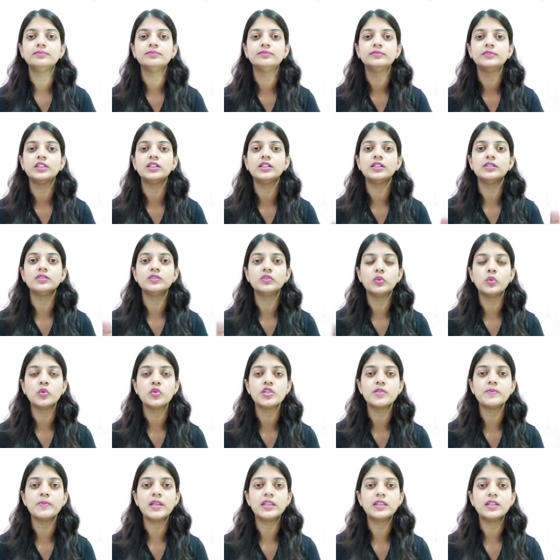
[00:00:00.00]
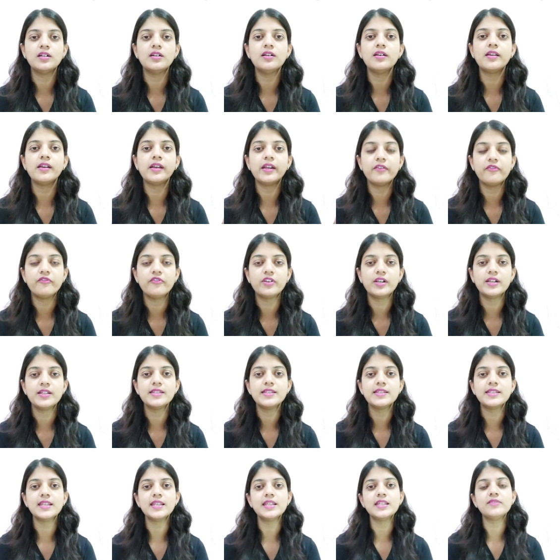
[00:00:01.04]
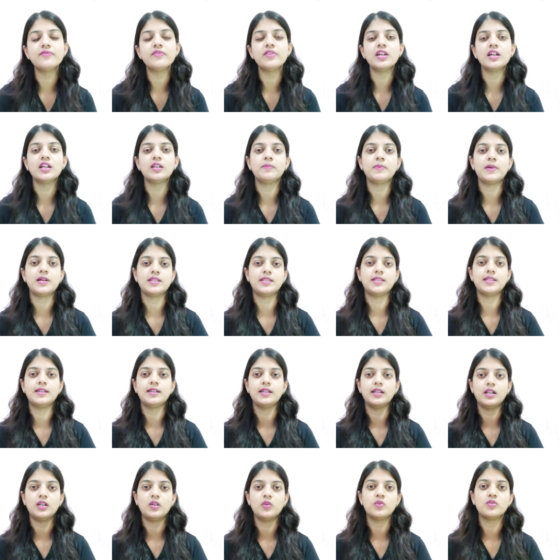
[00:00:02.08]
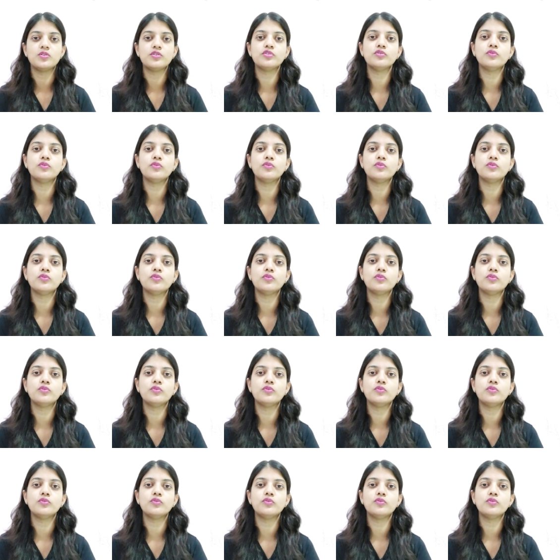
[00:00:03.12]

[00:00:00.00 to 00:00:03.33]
those method references we are passing around.